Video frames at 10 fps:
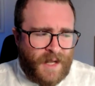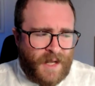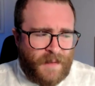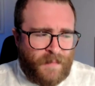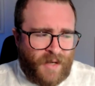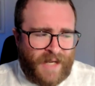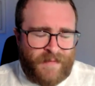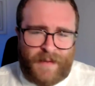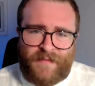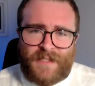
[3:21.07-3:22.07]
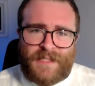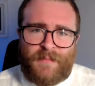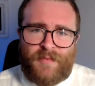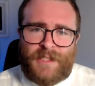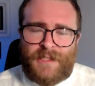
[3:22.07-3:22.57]
But even my first
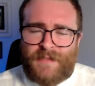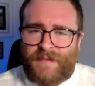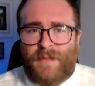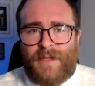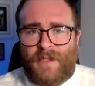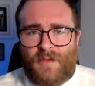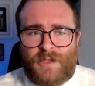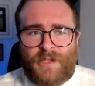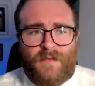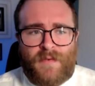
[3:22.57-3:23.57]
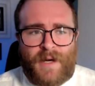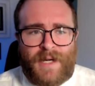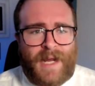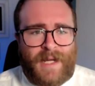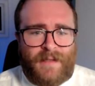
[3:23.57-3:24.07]
impressions of this when it launched on
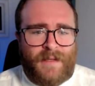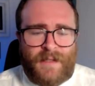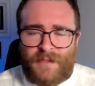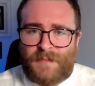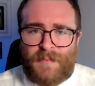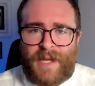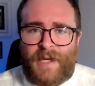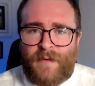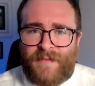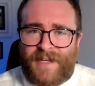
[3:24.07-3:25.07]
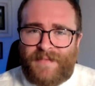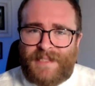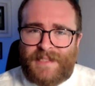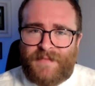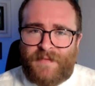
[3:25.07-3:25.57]
Friday and just playing with it,
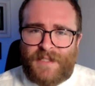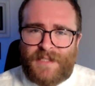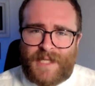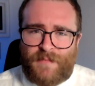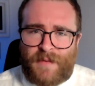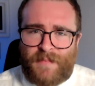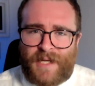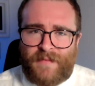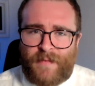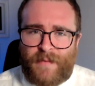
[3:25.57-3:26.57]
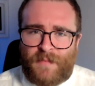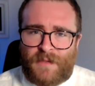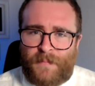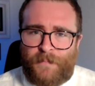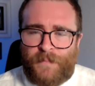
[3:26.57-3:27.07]
this is the first time I'm kind of going,
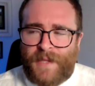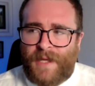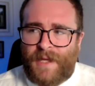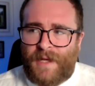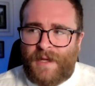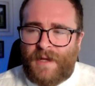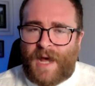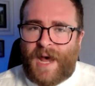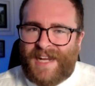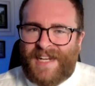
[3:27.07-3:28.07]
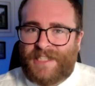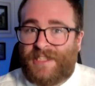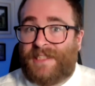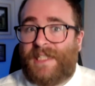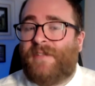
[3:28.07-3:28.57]
well, I can
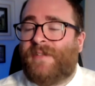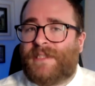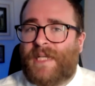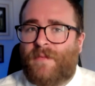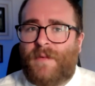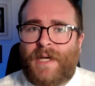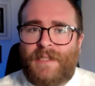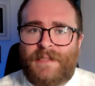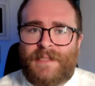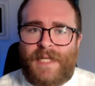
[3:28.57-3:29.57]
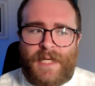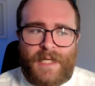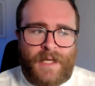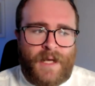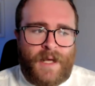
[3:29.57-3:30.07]
actually see this now. I can
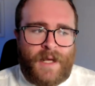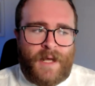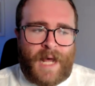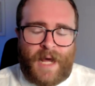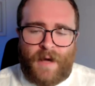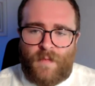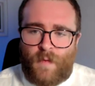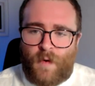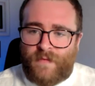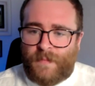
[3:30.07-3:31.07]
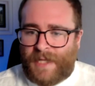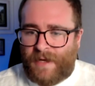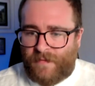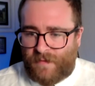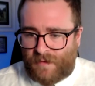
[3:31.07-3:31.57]
see how other
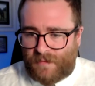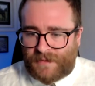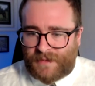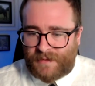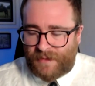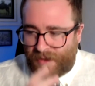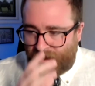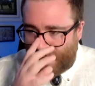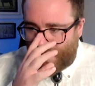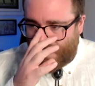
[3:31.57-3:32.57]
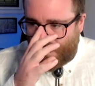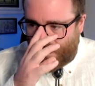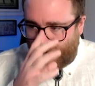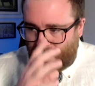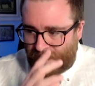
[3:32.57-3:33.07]
platforms and
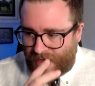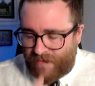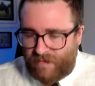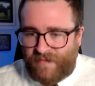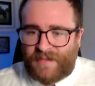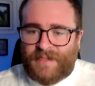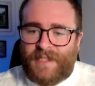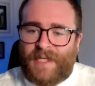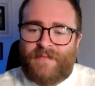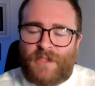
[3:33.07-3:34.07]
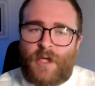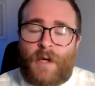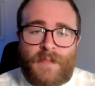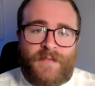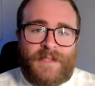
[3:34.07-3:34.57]
everything else can kind of
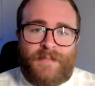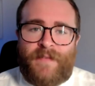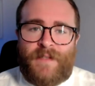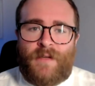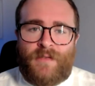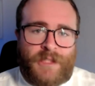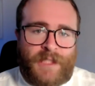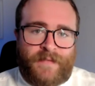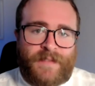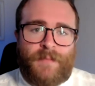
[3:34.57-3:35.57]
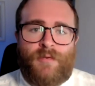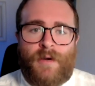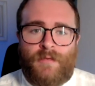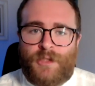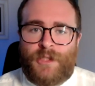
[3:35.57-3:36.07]
adopt this methodology, this
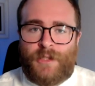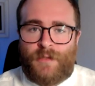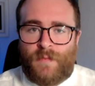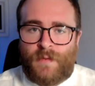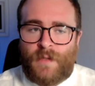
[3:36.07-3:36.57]
approach to